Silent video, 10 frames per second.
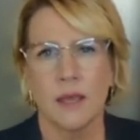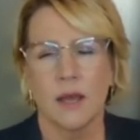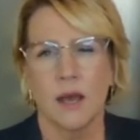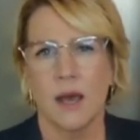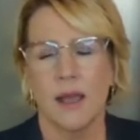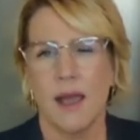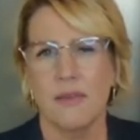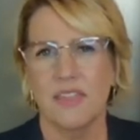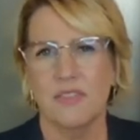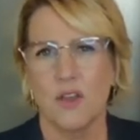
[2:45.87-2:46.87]
I
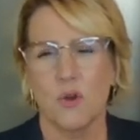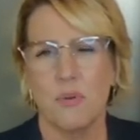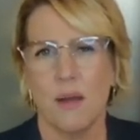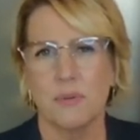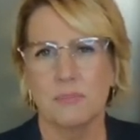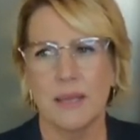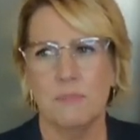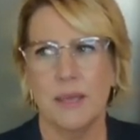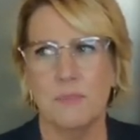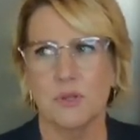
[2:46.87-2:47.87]
think there are probably
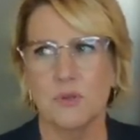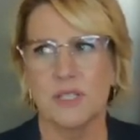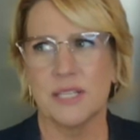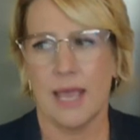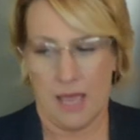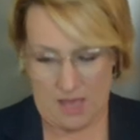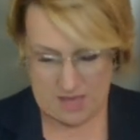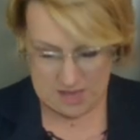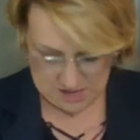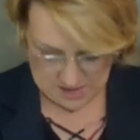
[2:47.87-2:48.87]
people who'd say,
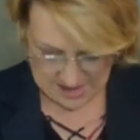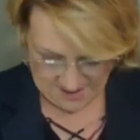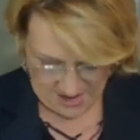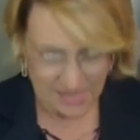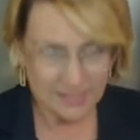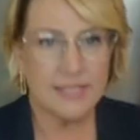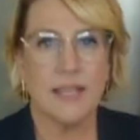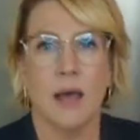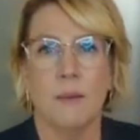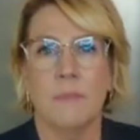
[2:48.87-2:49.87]
uh, I've got
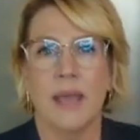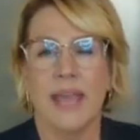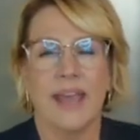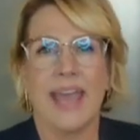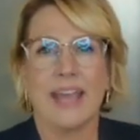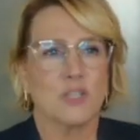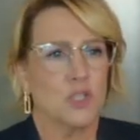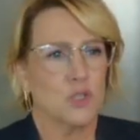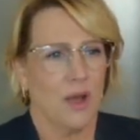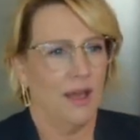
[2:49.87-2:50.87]
some uh,
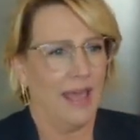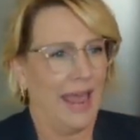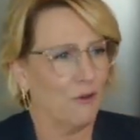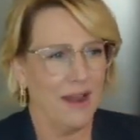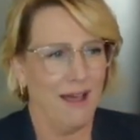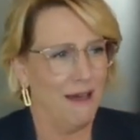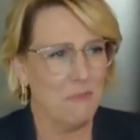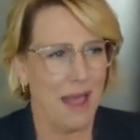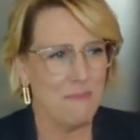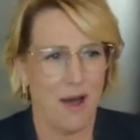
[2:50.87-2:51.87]
extra area on
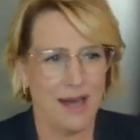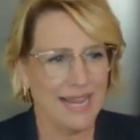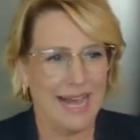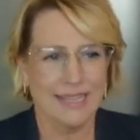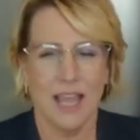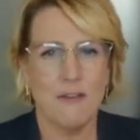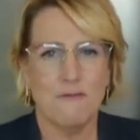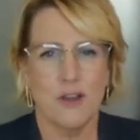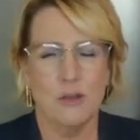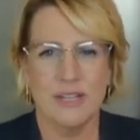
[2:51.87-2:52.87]
my body I'd love
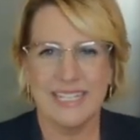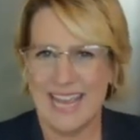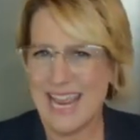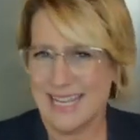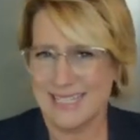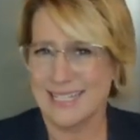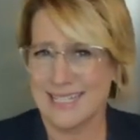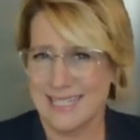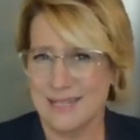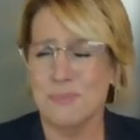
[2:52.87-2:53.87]
for you to take. Is it
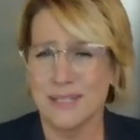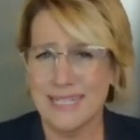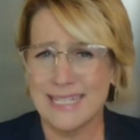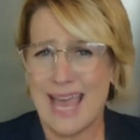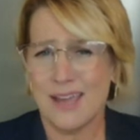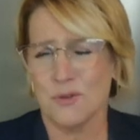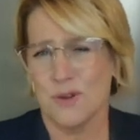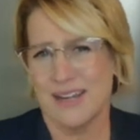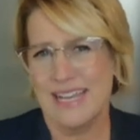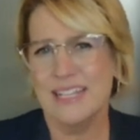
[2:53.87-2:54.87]
as simple as that?
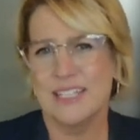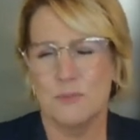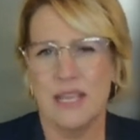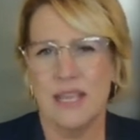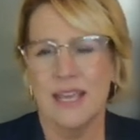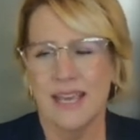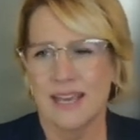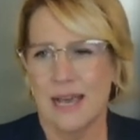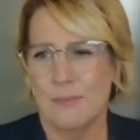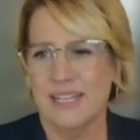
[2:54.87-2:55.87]
Or it needs to be,
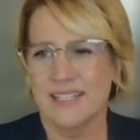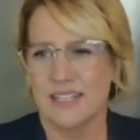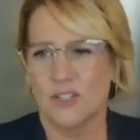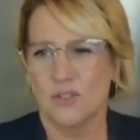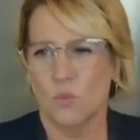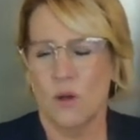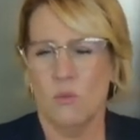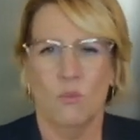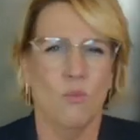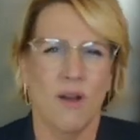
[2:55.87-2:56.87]
I mean, is it
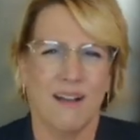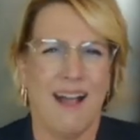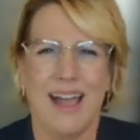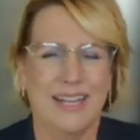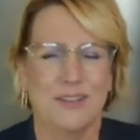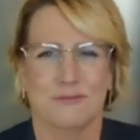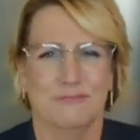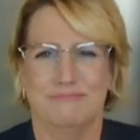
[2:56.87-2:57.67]
what, what kind of